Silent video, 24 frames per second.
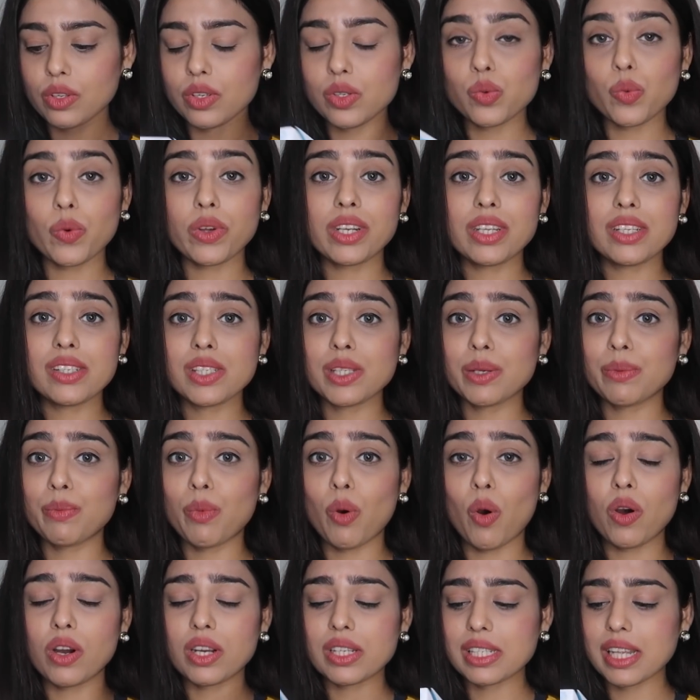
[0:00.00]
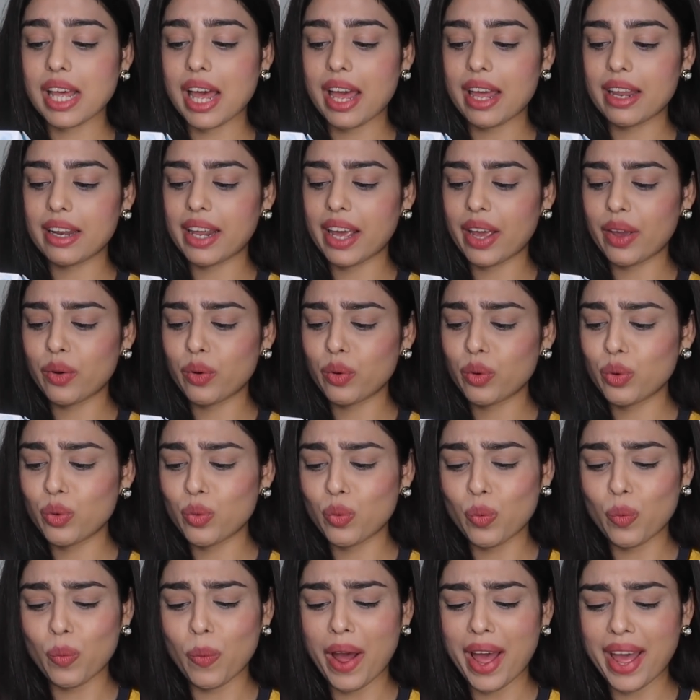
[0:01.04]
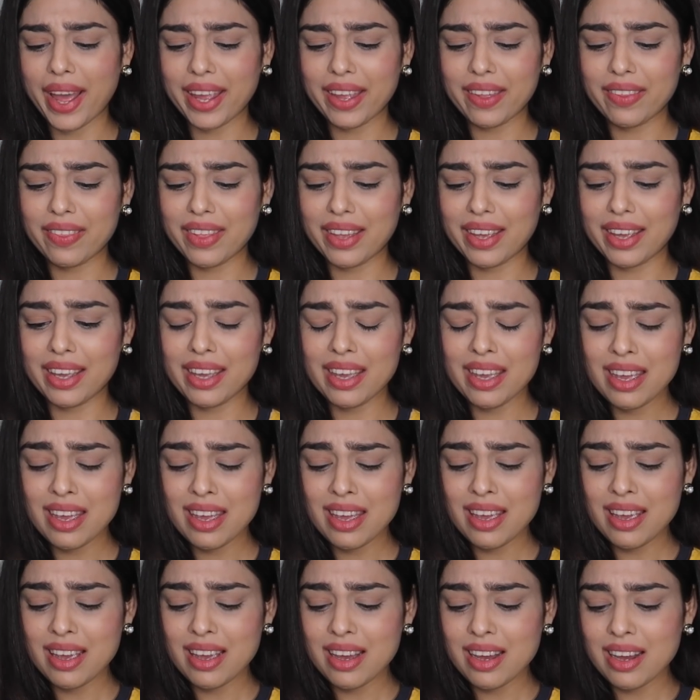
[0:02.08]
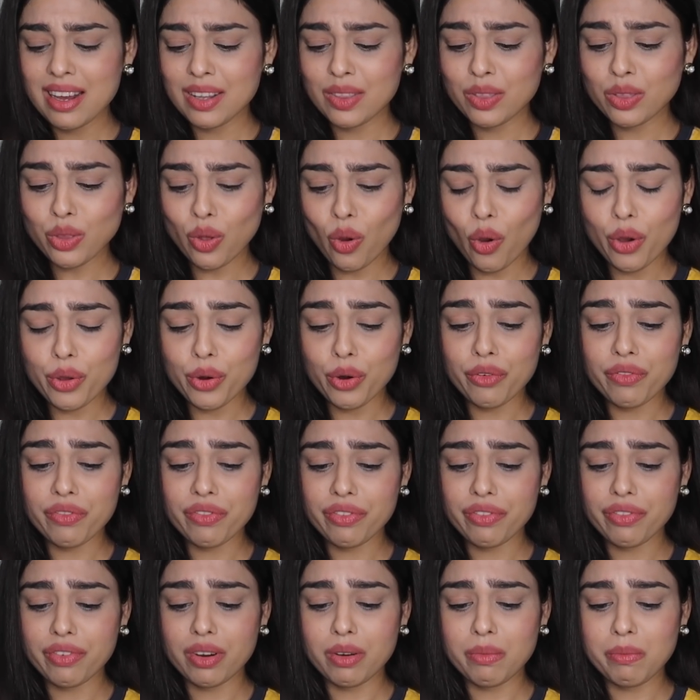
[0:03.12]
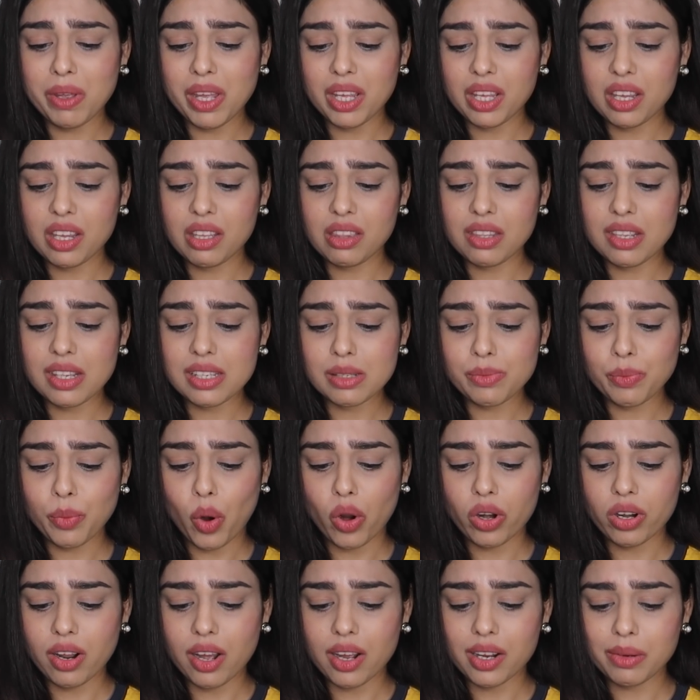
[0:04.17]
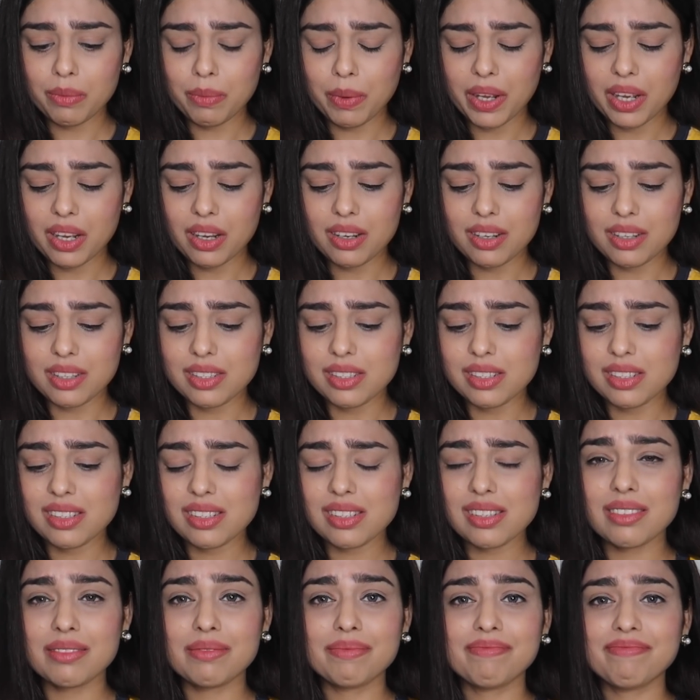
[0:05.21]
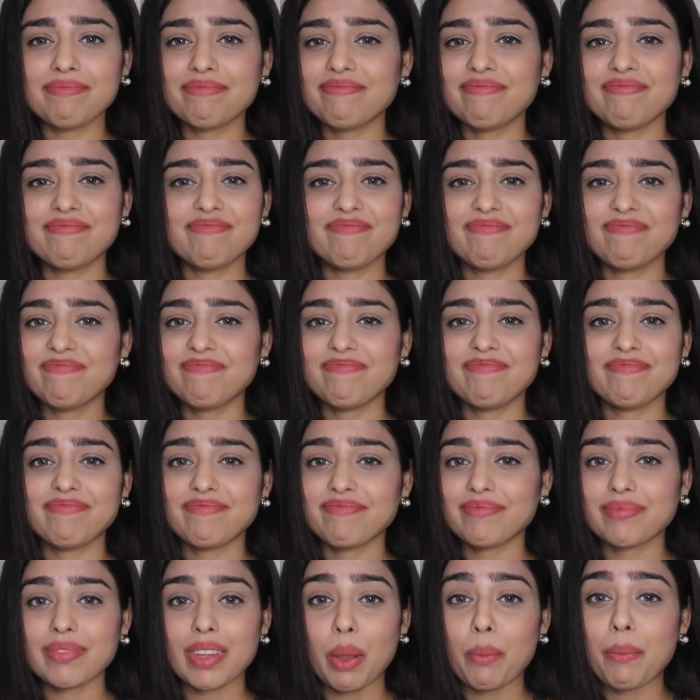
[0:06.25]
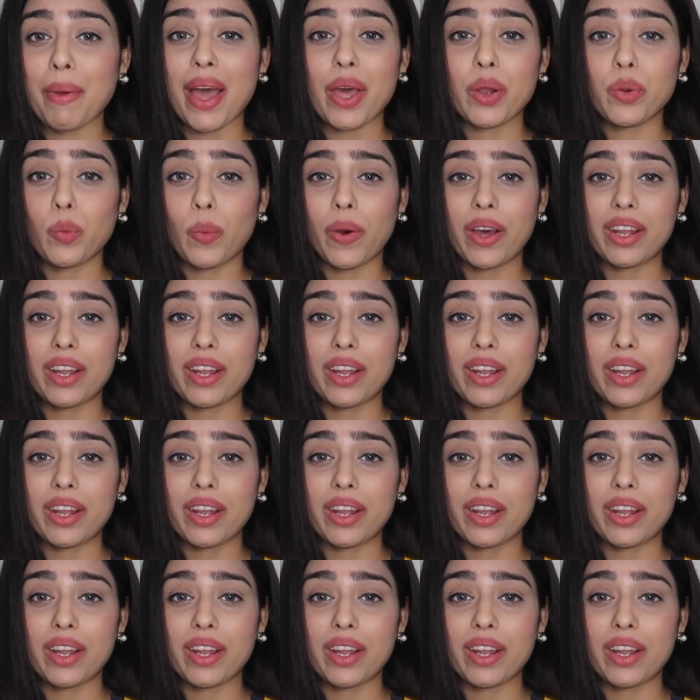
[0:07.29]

this one is the box, and I don't know why they thought of making this product, because bad